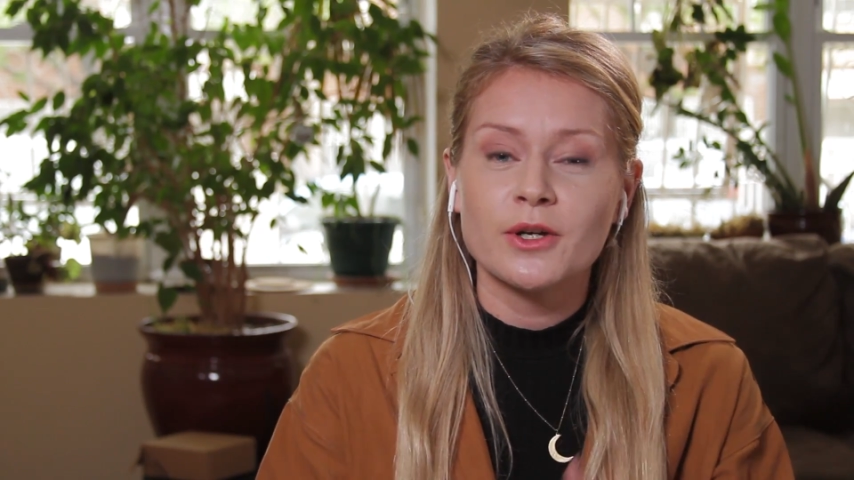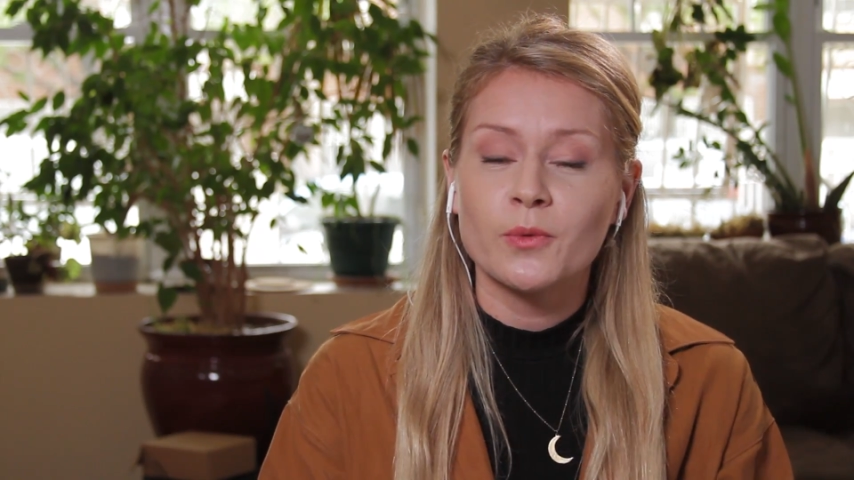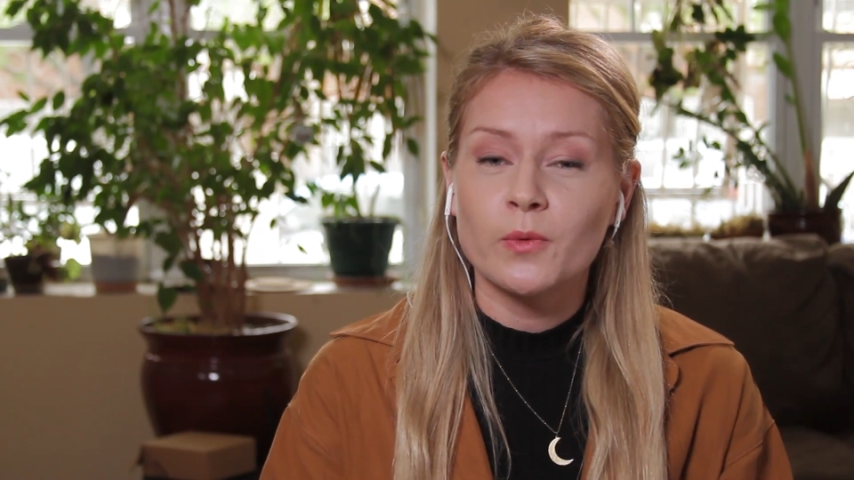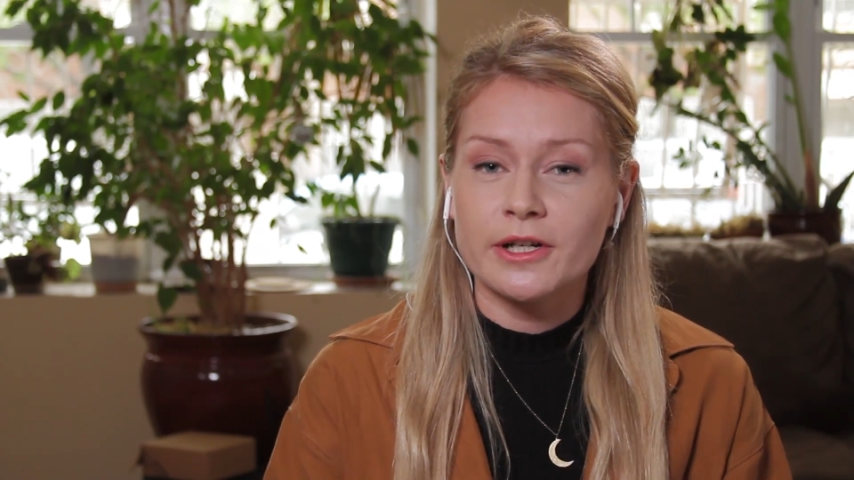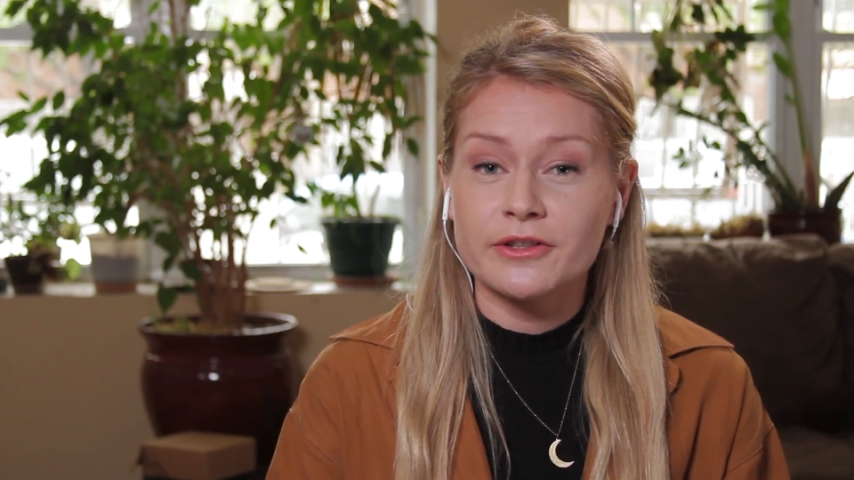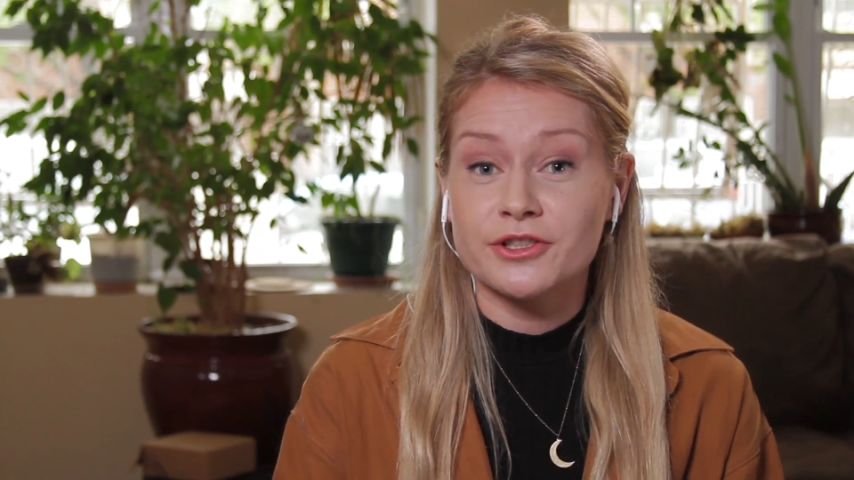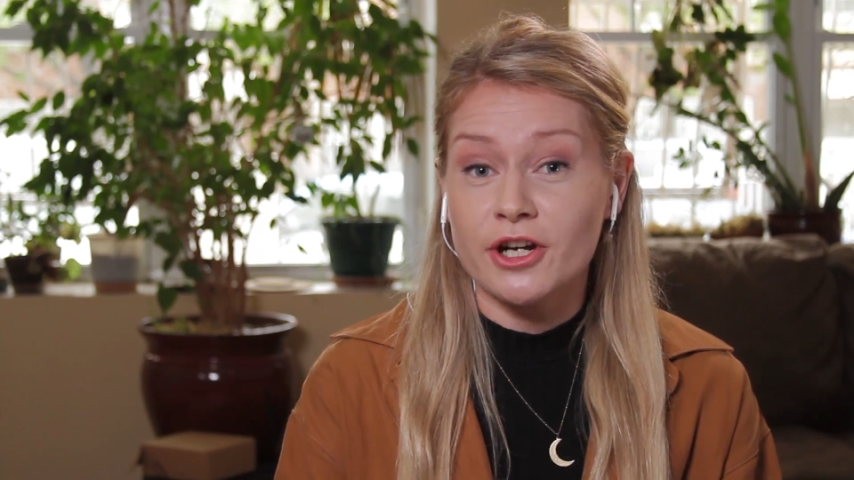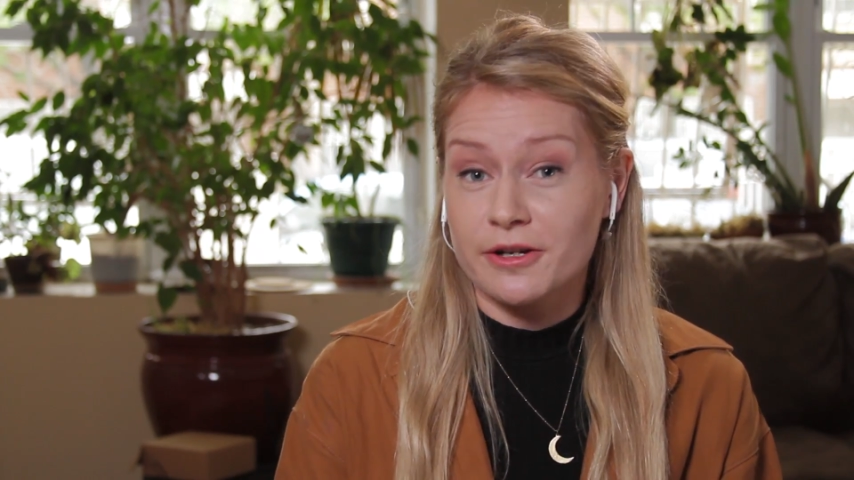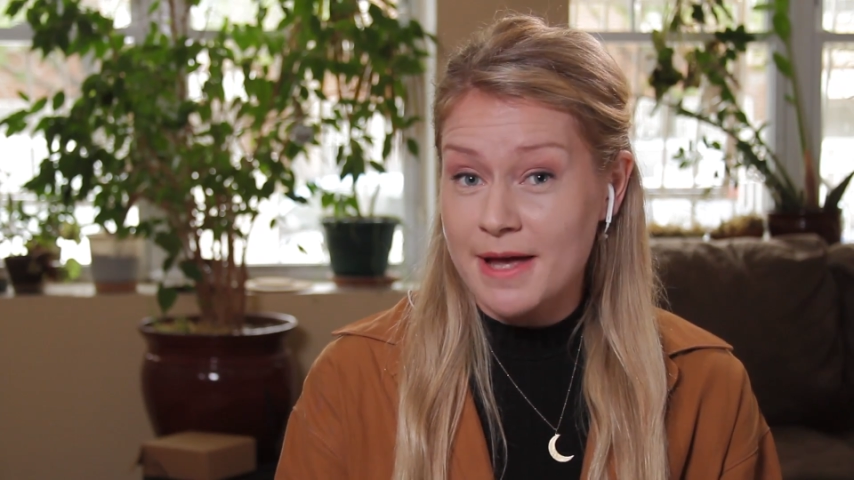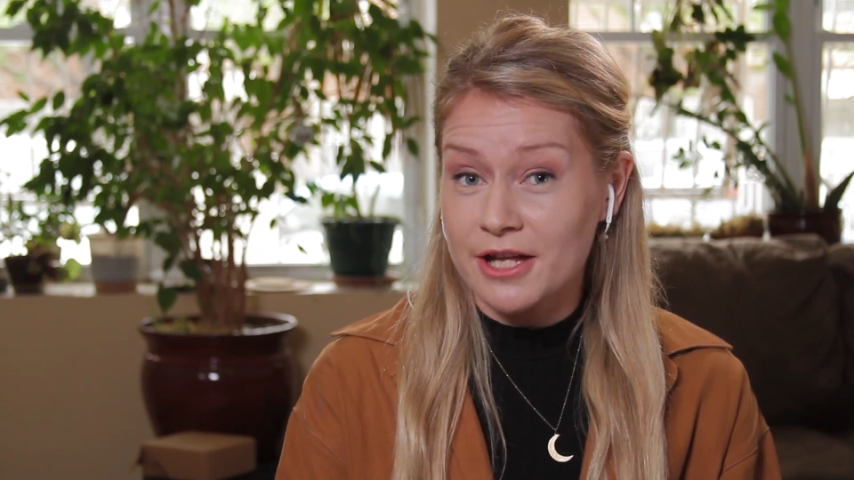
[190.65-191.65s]
where the
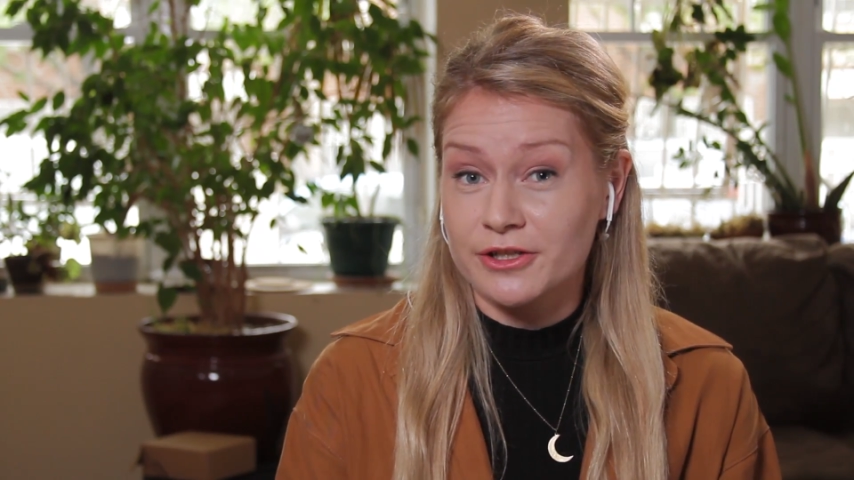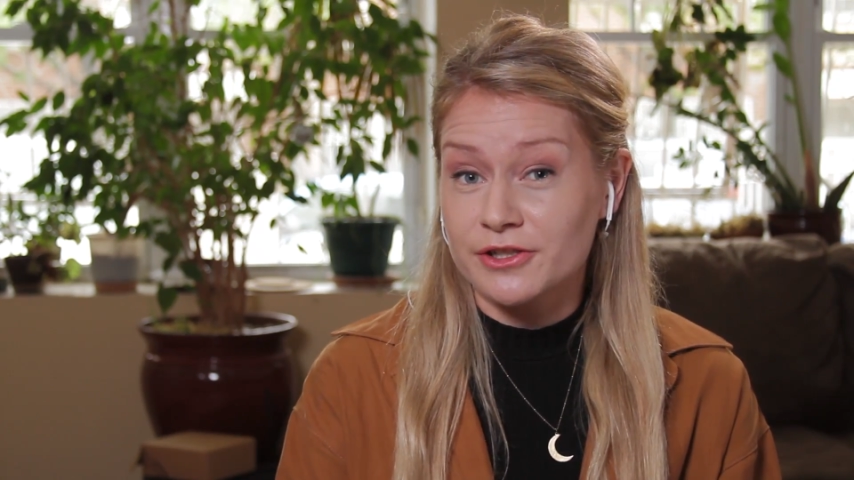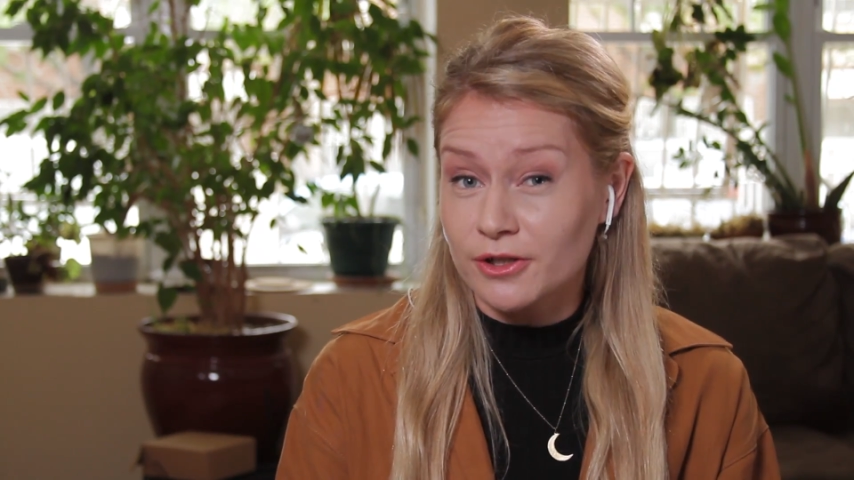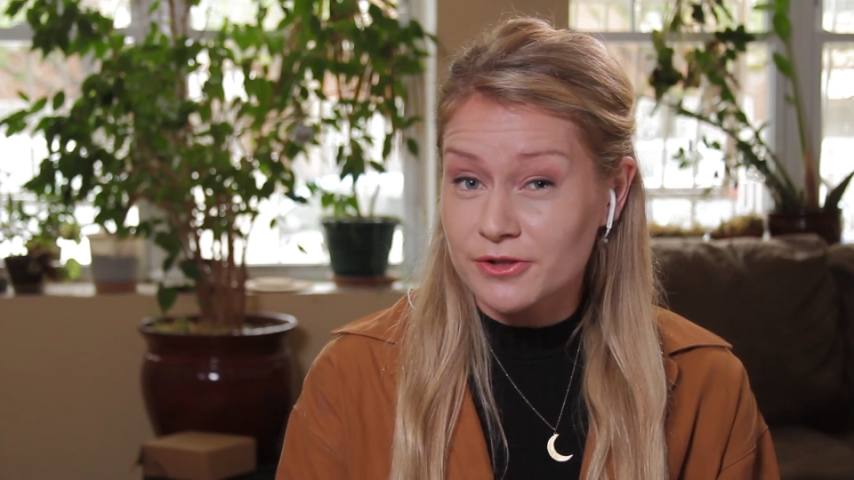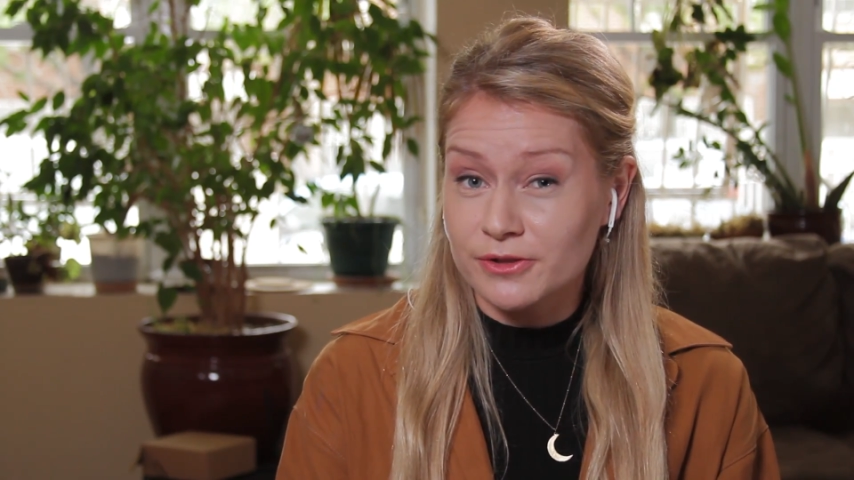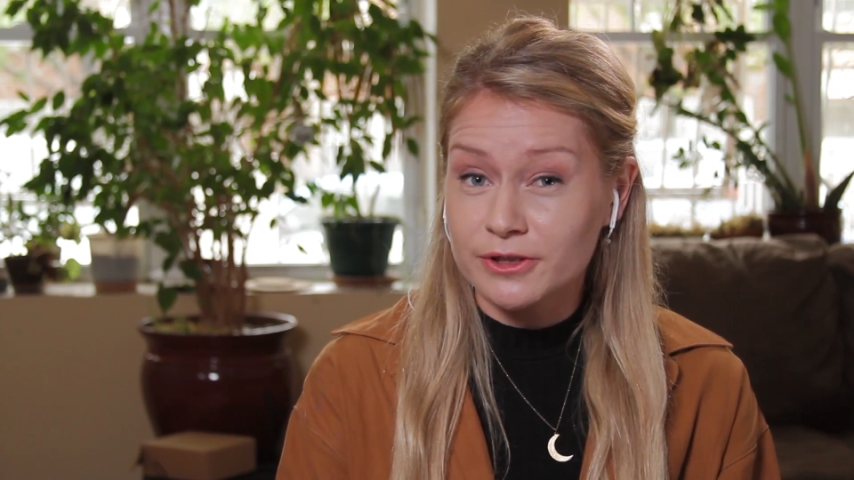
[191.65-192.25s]
dark matter is also